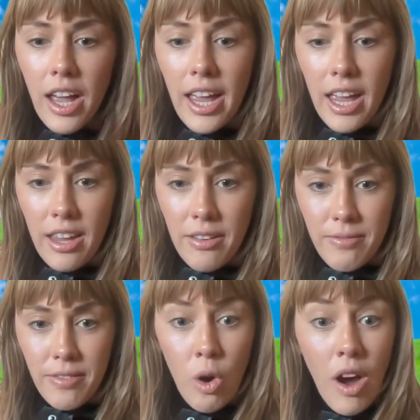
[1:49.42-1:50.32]
If
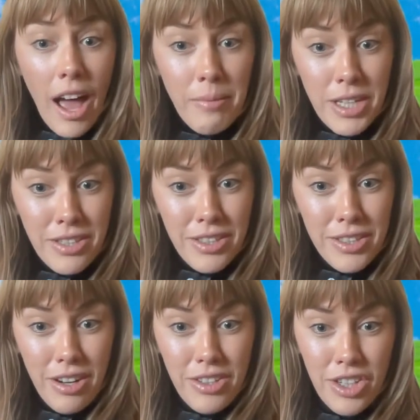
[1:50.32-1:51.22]
you're happy to do
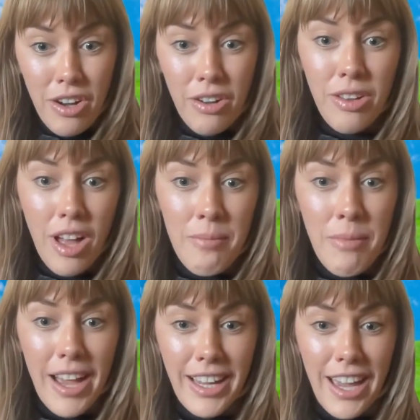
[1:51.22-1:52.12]
so, Joel, I
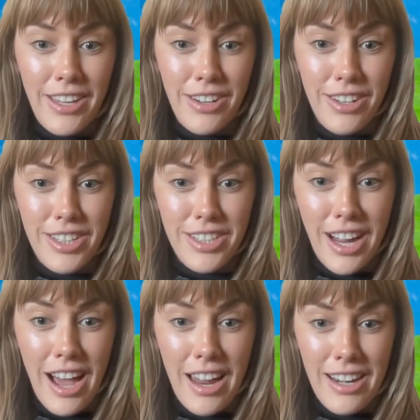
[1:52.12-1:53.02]
might get you to
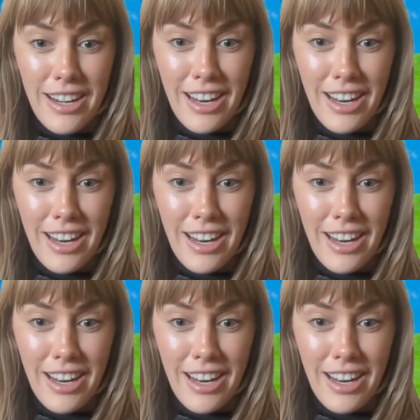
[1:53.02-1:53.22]
start